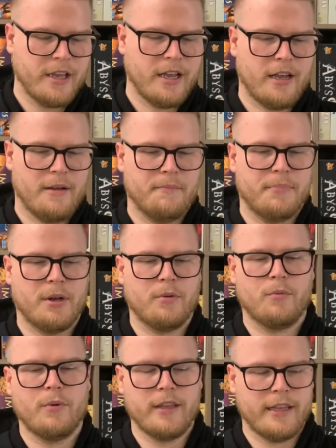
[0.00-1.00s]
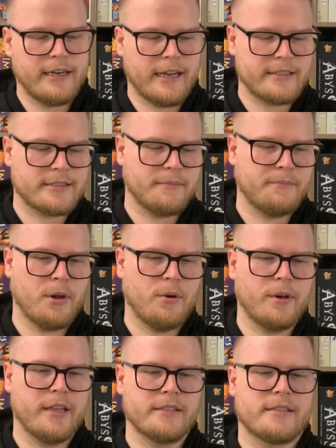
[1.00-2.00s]
but really nice
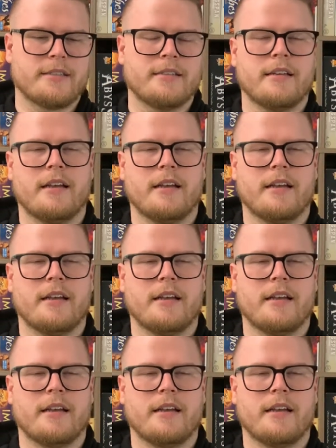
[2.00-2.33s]
components.